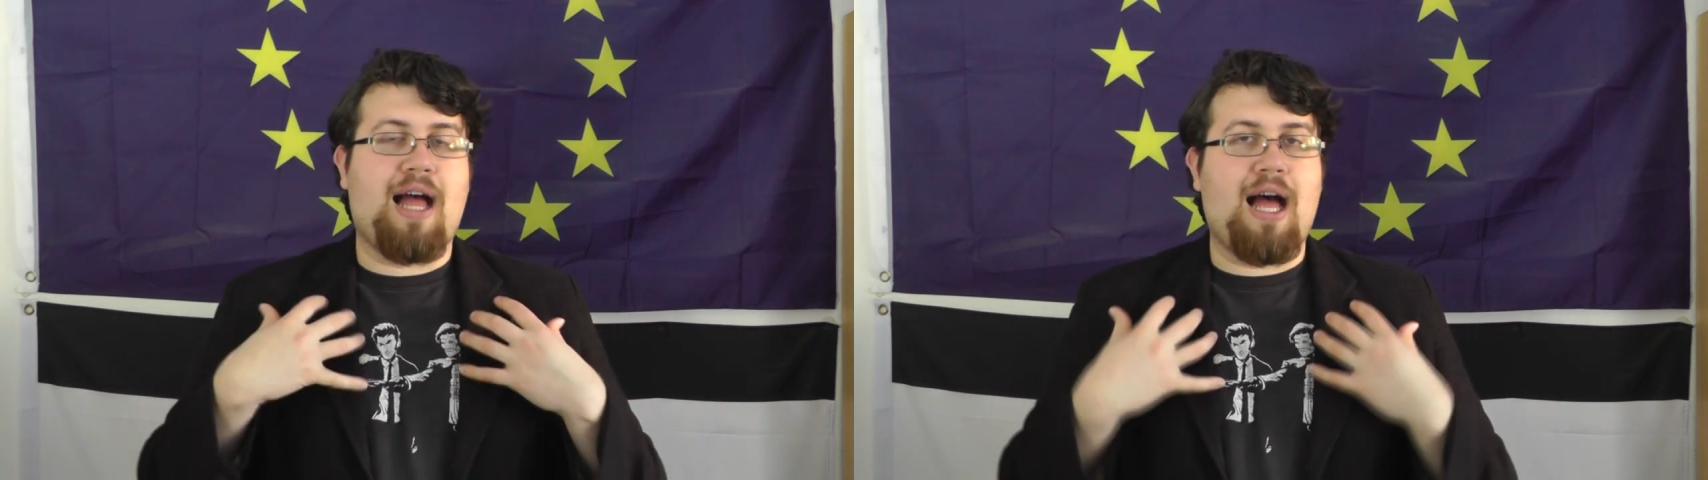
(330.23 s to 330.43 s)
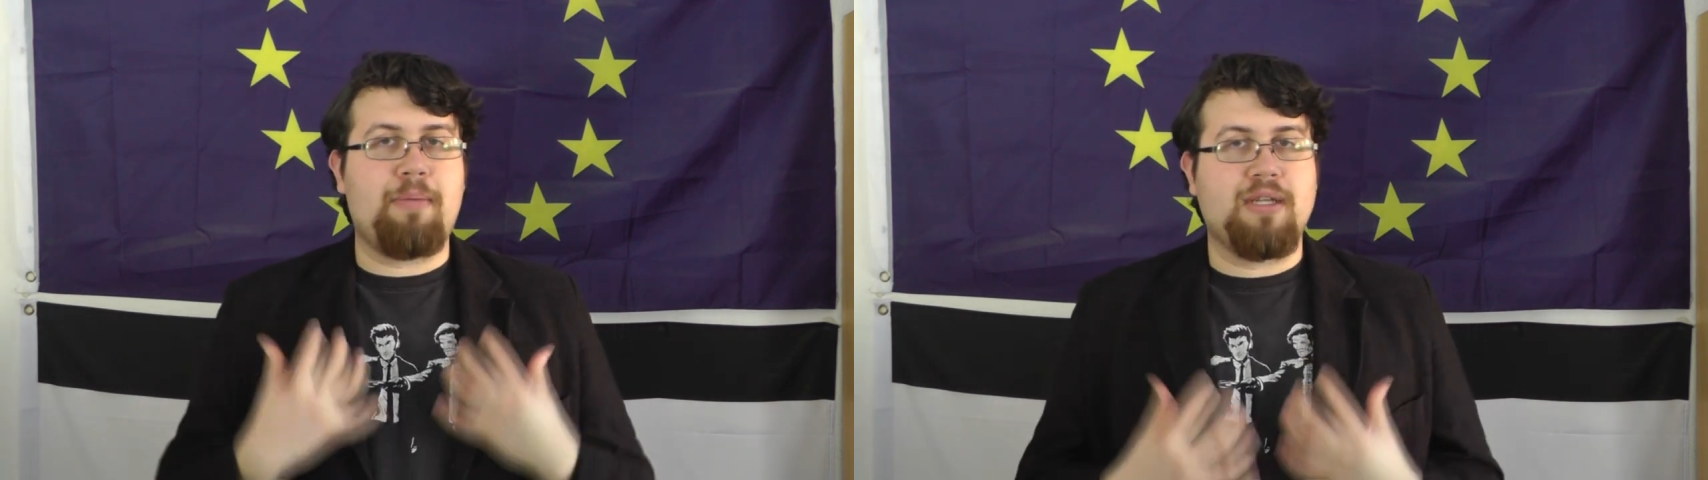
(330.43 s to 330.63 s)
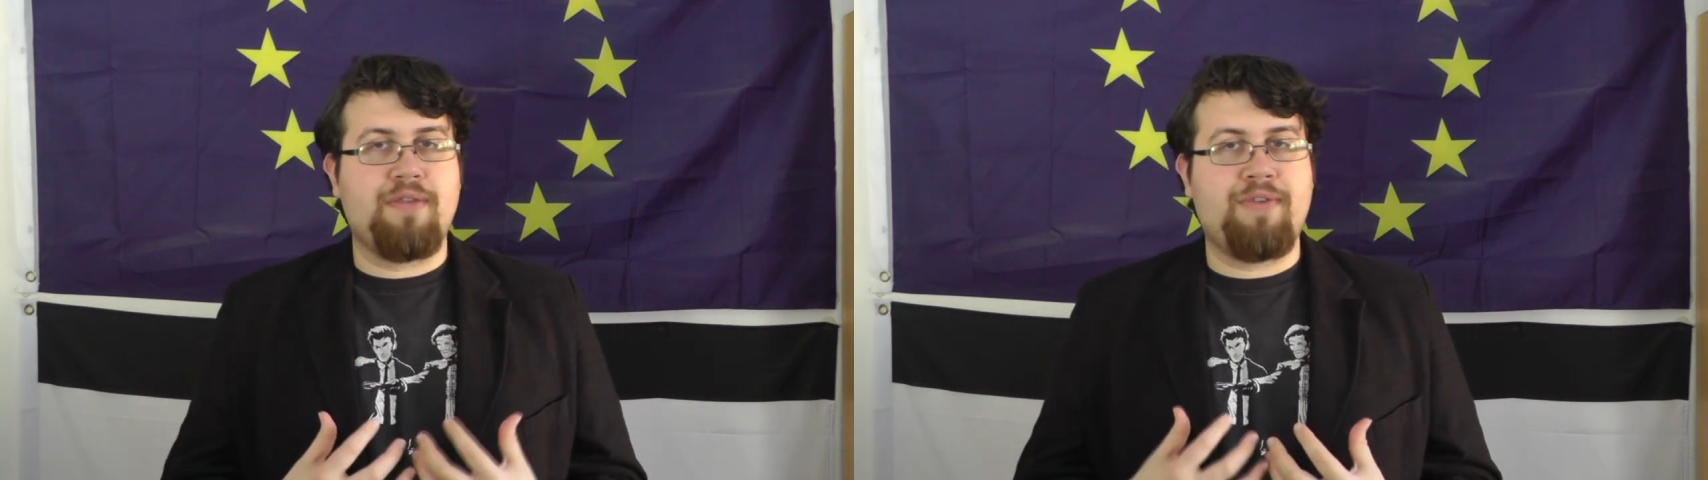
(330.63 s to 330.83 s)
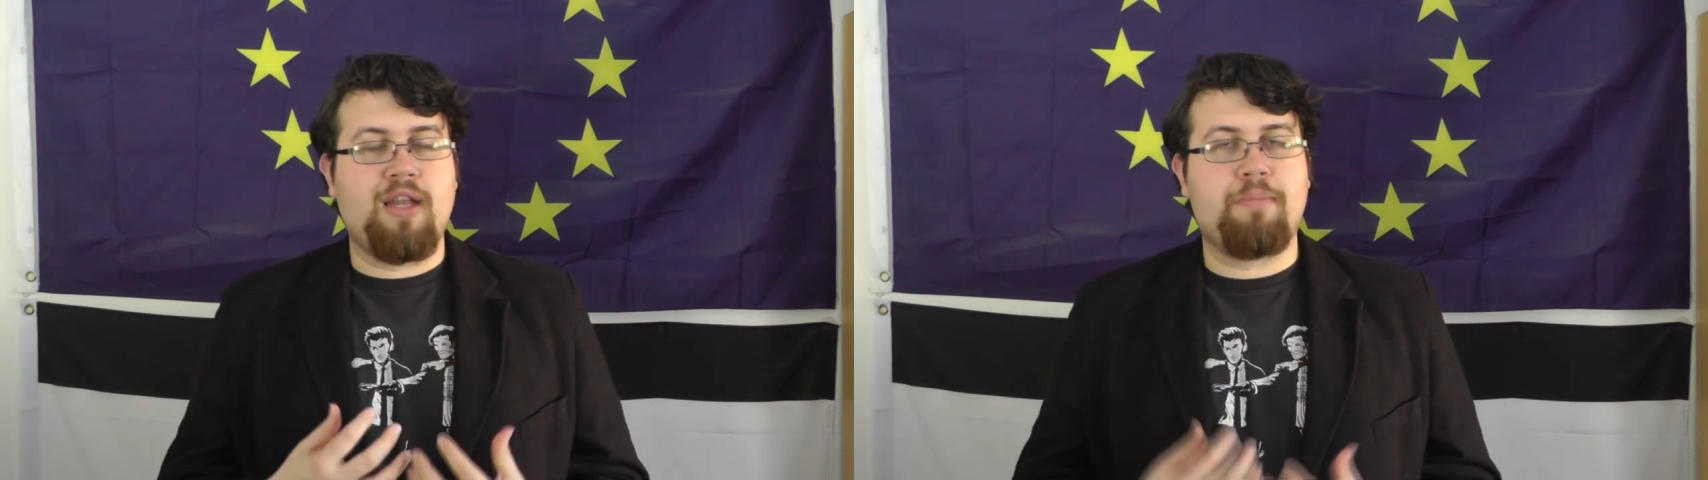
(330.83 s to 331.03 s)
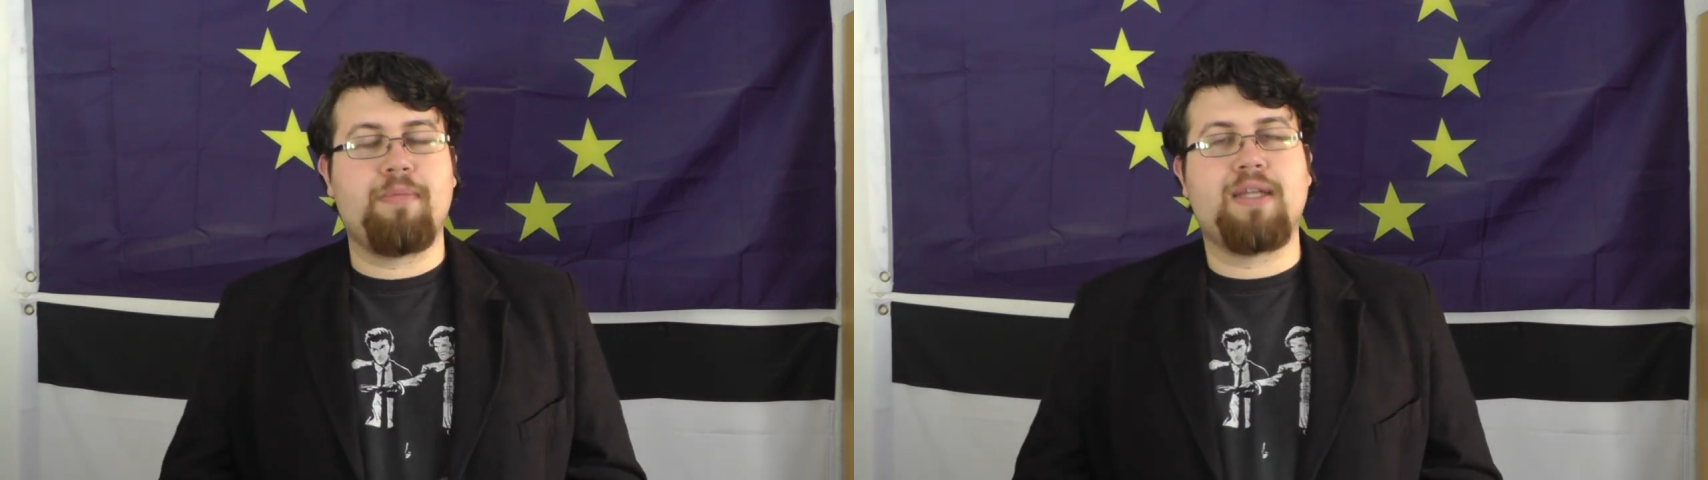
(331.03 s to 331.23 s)
armor
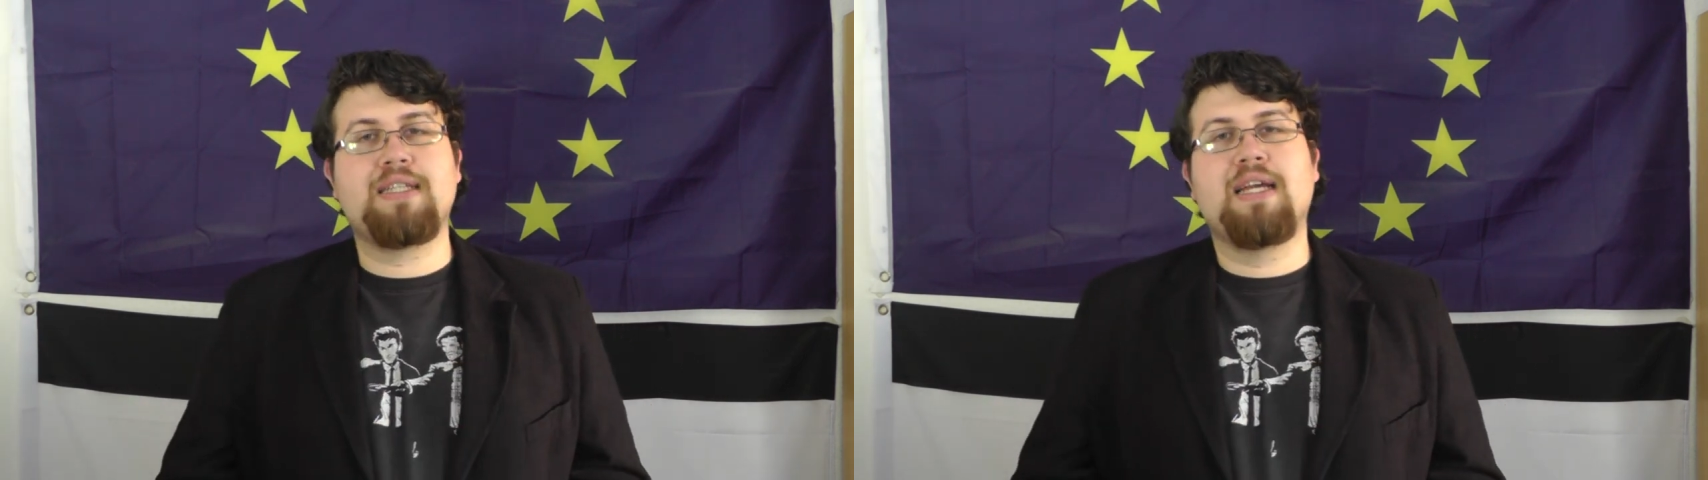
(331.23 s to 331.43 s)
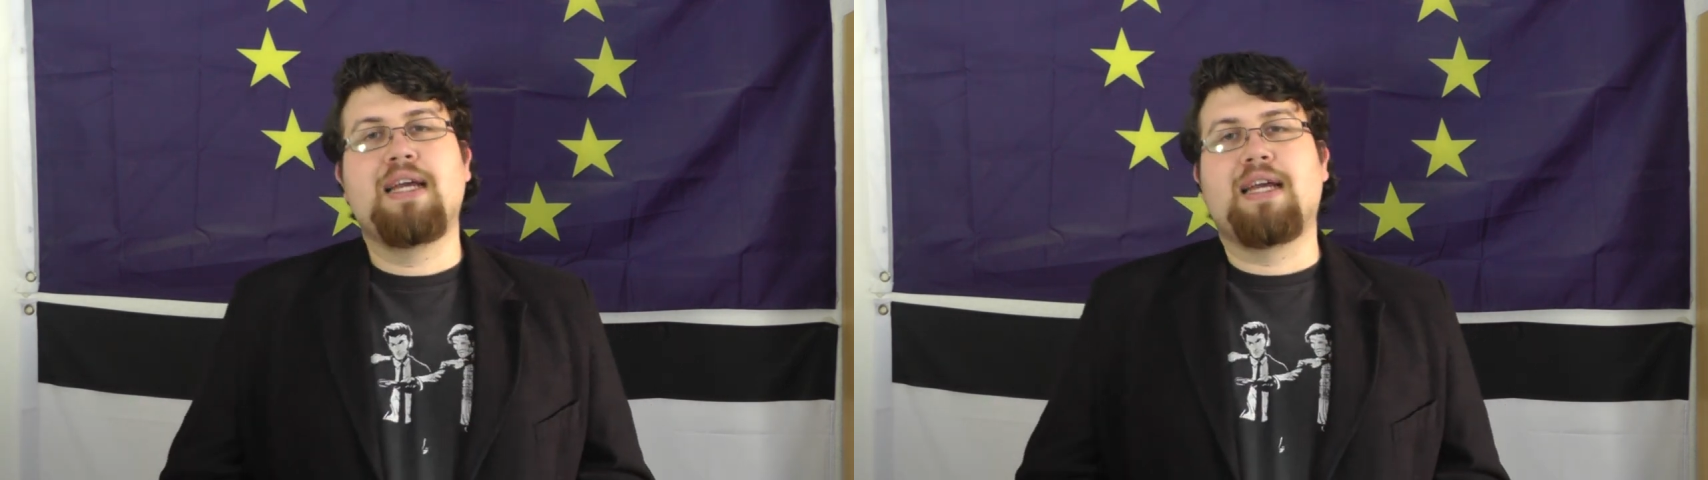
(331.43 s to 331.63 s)
development